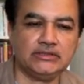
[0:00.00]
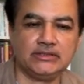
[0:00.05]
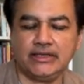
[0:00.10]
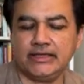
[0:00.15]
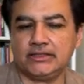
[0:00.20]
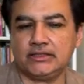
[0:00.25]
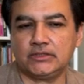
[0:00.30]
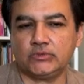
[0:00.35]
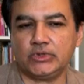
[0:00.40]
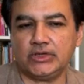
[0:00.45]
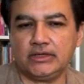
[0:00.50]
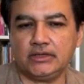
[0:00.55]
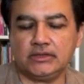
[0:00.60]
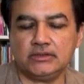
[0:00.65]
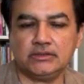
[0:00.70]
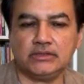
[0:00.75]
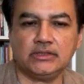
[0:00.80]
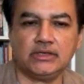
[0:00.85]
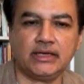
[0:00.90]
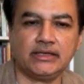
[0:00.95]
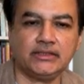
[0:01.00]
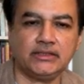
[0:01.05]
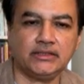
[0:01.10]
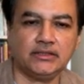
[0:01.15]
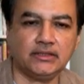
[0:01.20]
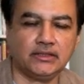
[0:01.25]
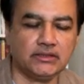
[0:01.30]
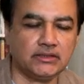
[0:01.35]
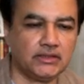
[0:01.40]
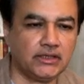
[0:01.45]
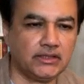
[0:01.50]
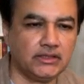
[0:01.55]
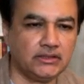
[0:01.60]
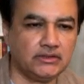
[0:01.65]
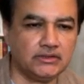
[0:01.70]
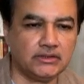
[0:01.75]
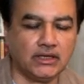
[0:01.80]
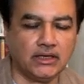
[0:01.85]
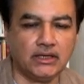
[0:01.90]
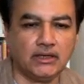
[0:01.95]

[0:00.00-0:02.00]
late 20s and 1930s,